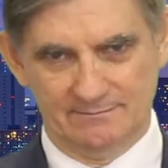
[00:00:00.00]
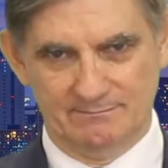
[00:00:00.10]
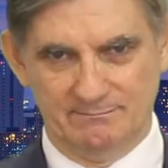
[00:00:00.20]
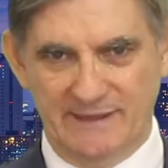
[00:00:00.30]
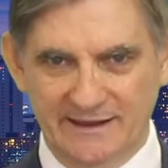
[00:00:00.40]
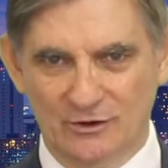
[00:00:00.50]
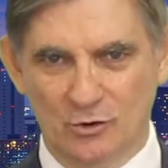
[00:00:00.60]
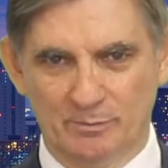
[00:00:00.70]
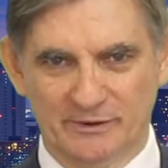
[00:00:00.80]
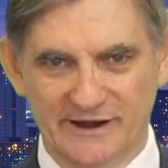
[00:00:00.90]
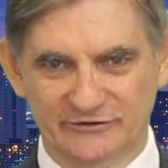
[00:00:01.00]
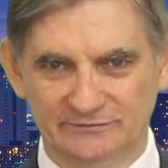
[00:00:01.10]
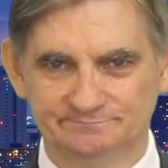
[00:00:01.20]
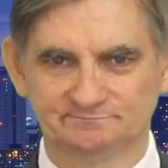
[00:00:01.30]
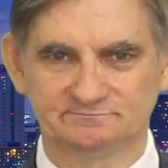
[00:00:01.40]
mega
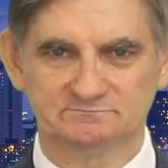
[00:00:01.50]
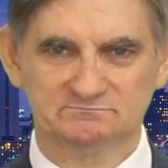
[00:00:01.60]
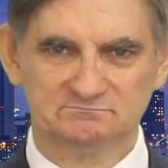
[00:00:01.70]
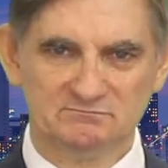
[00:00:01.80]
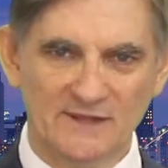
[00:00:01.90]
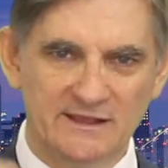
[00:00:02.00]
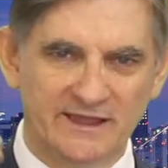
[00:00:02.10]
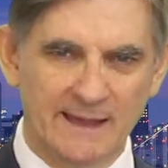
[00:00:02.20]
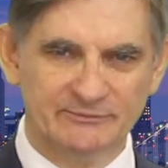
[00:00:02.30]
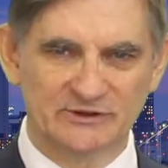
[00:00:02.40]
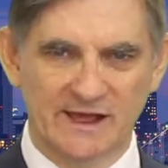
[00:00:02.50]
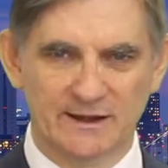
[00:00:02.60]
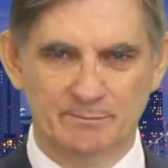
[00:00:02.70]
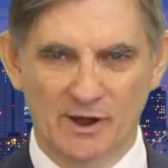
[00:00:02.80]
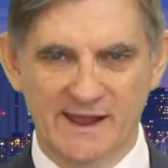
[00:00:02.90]
corporation,
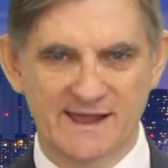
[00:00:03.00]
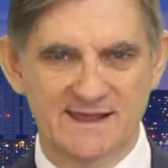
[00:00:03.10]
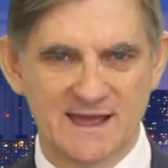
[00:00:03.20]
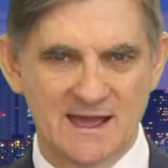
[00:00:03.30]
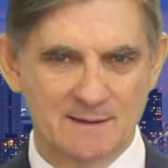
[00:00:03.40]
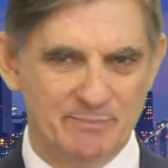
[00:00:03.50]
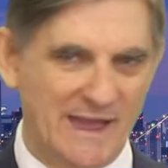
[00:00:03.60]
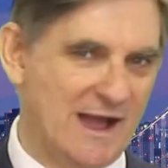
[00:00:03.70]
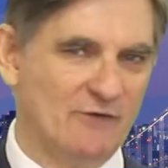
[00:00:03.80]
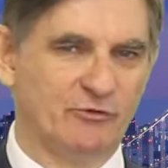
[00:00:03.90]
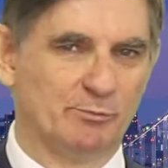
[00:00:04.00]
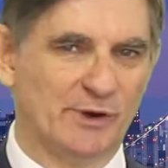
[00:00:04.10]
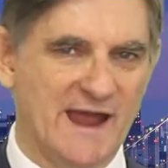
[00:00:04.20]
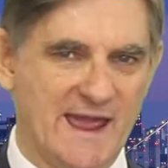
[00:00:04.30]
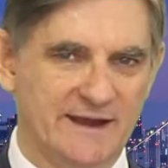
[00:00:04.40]
encapsulated by a powerful
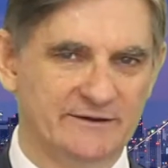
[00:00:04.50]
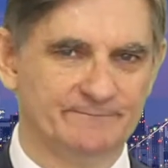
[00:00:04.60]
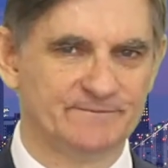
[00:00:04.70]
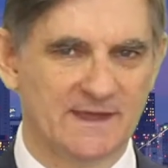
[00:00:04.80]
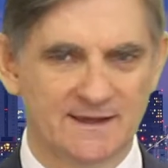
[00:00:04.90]
brand,